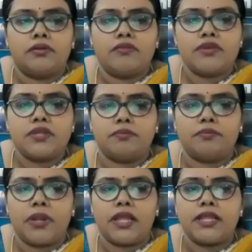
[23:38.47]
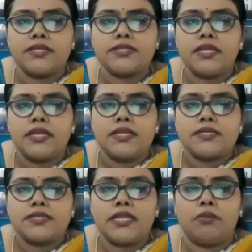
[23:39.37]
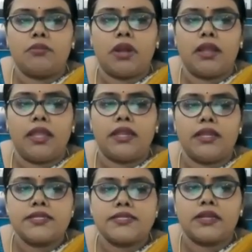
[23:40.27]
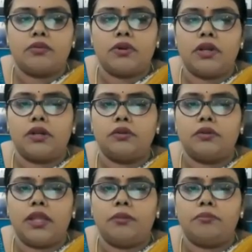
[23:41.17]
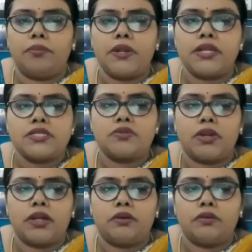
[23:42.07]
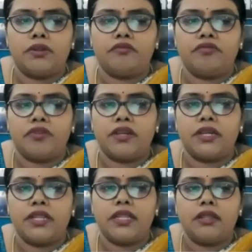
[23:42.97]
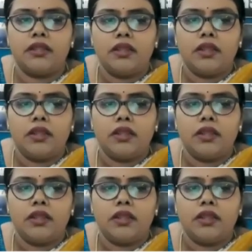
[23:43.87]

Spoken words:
which implies sigma n is equal to m plus 1 to infinity